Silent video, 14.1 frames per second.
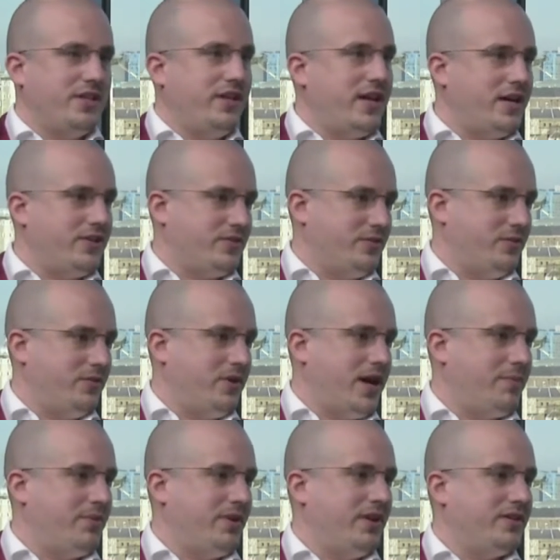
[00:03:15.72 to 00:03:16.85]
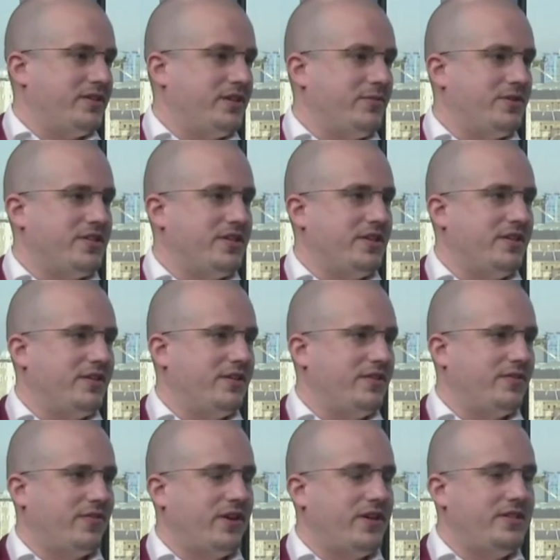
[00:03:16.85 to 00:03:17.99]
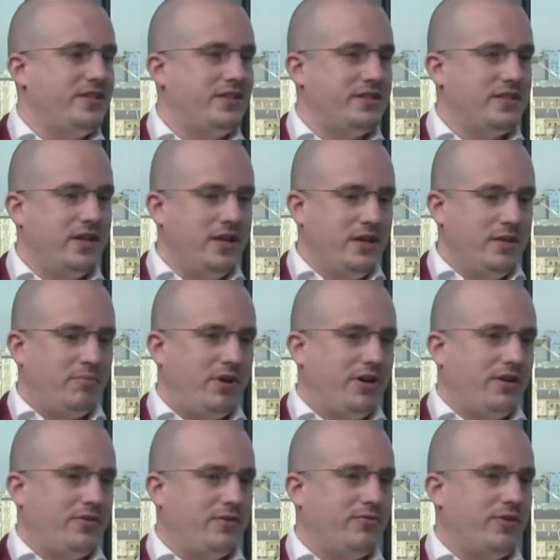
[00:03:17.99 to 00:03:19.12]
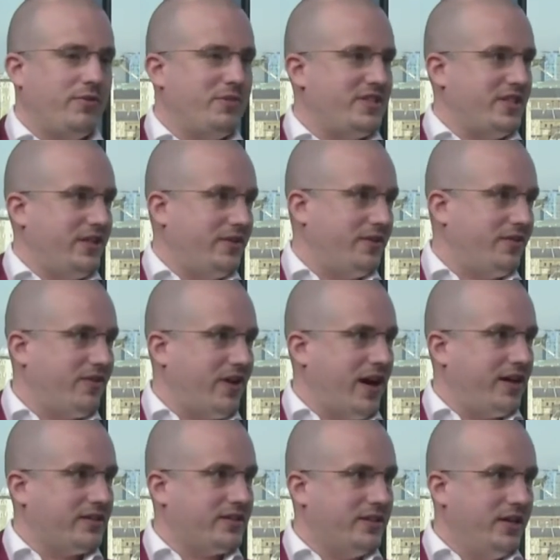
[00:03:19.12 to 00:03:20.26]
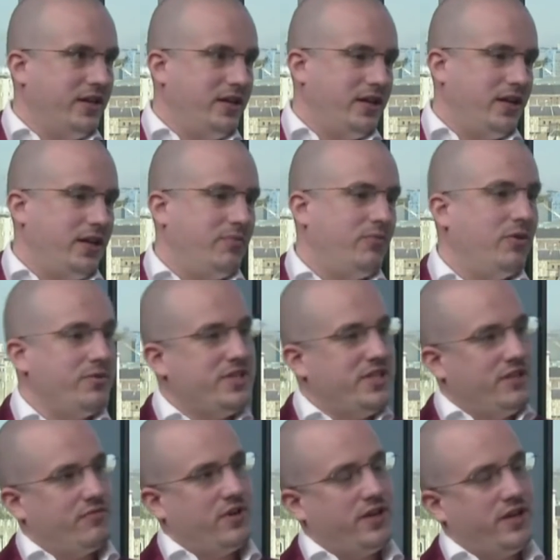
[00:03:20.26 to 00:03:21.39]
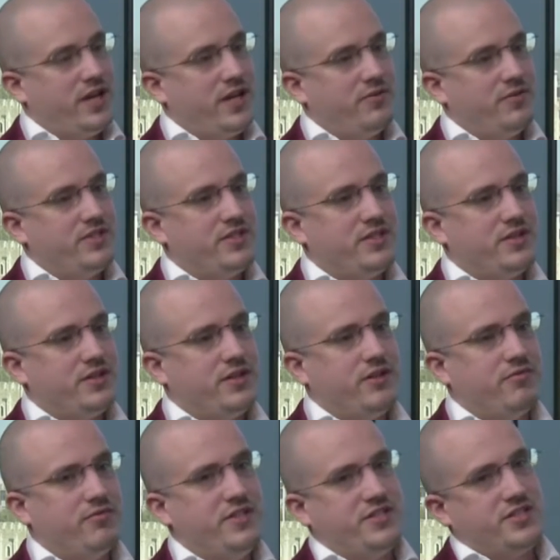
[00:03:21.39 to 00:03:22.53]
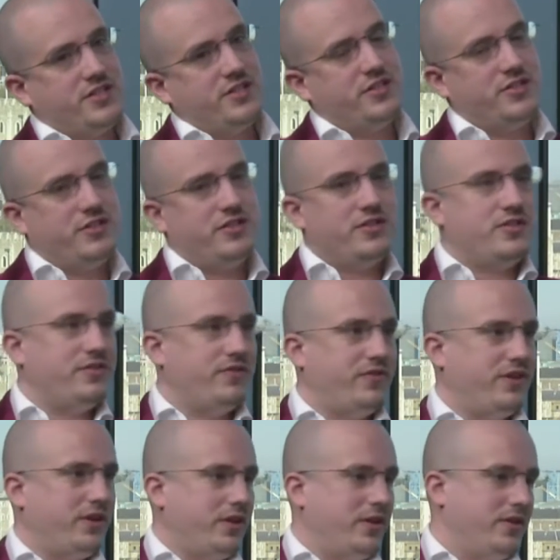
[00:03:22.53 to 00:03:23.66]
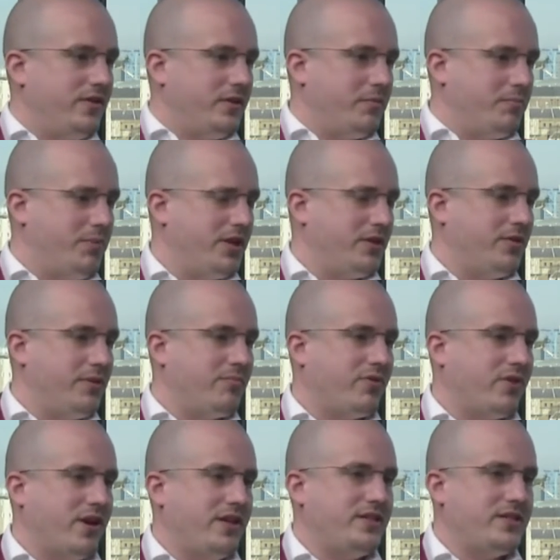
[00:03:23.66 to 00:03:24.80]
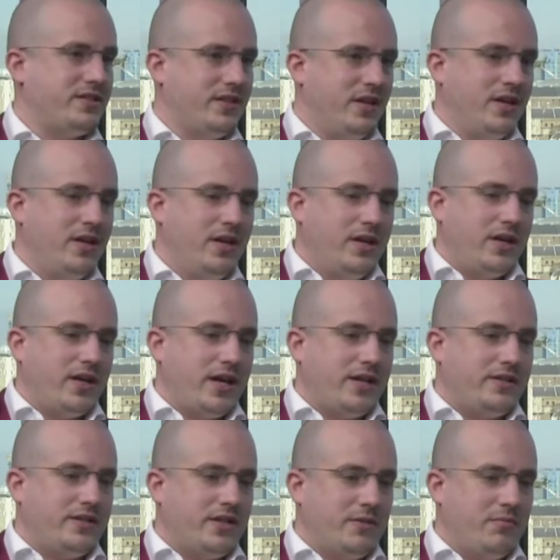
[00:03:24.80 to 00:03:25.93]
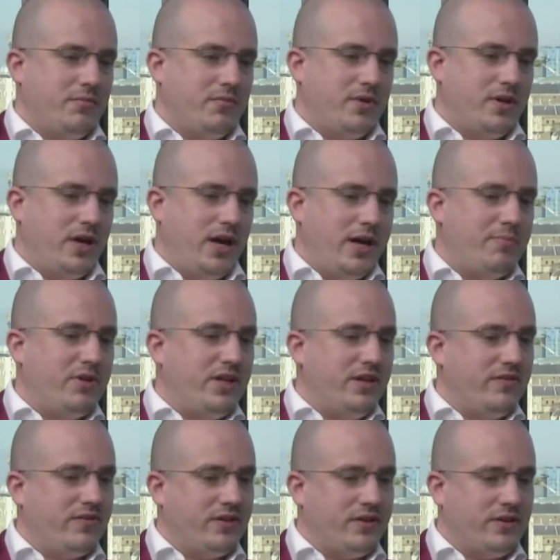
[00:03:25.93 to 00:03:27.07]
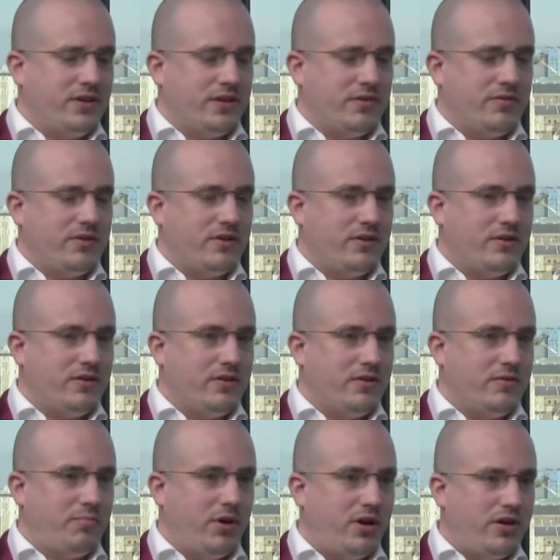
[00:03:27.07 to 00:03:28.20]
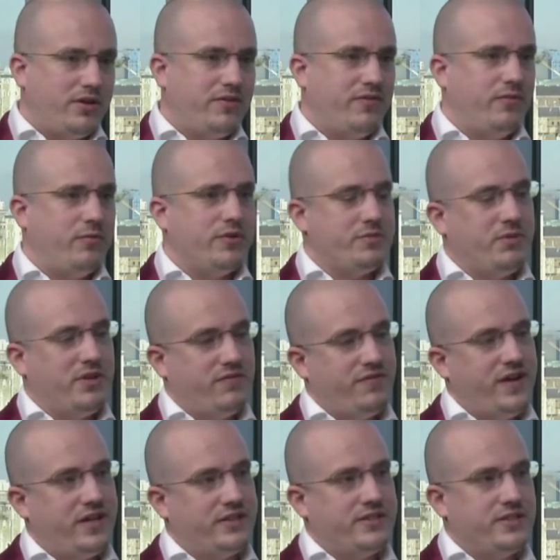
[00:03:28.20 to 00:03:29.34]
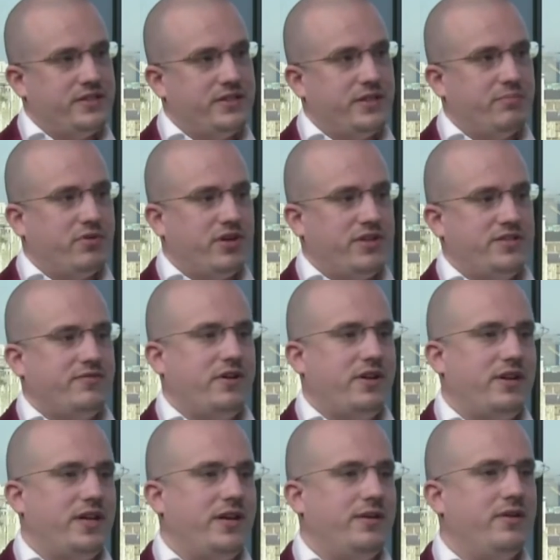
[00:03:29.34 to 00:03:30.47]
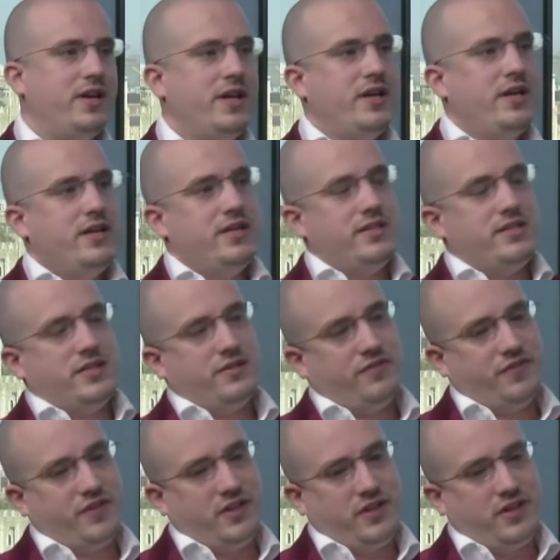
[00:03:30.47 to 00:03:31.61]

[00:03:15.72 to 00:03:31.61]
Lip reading: the actual happenings. They always say the phrase is buy on the rumor, sell on the fact. What we're seeing right now is a resurgence of the Bitcoin price, and I believe, and the part of what's being factored into the price right now is that for